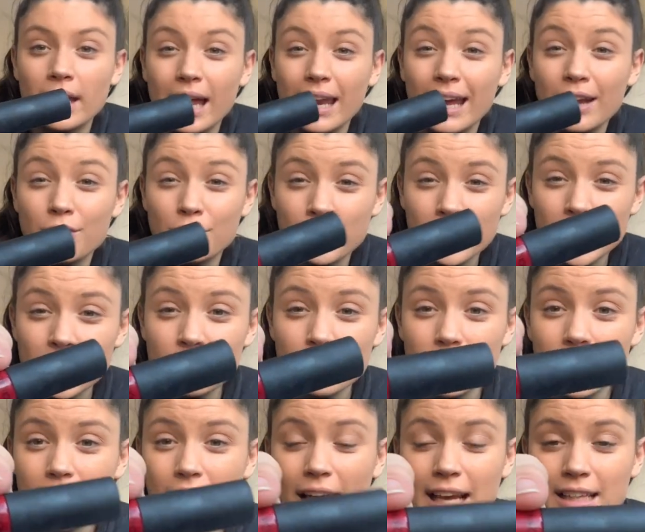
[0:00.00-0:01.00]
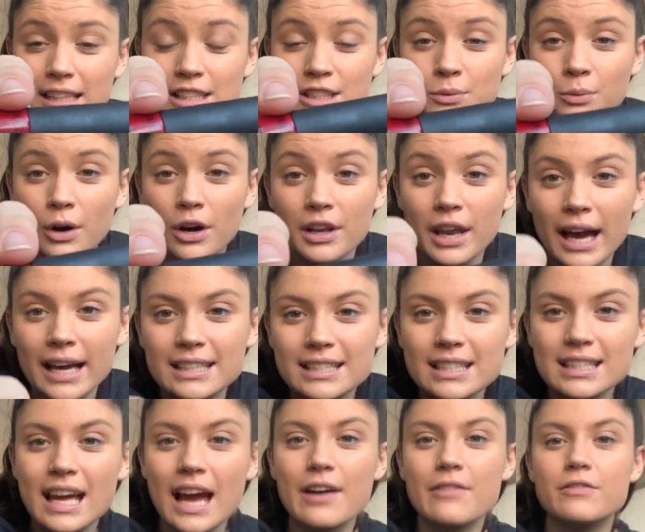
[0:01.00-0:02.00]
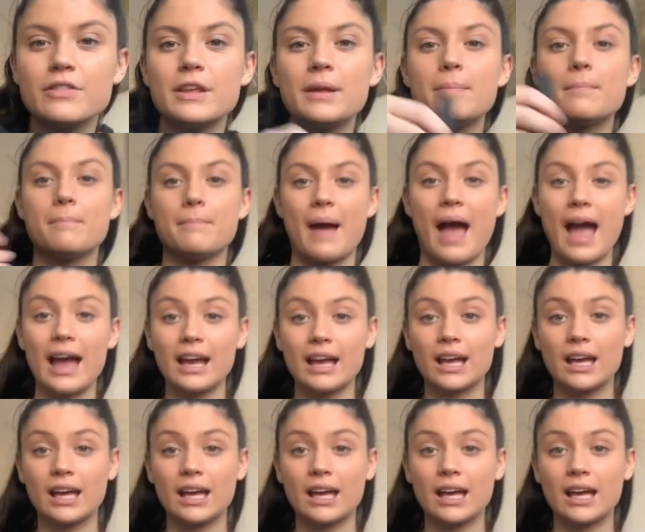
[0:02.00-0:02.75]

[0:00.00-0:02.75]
And I really, really like this one. I did have the MAC,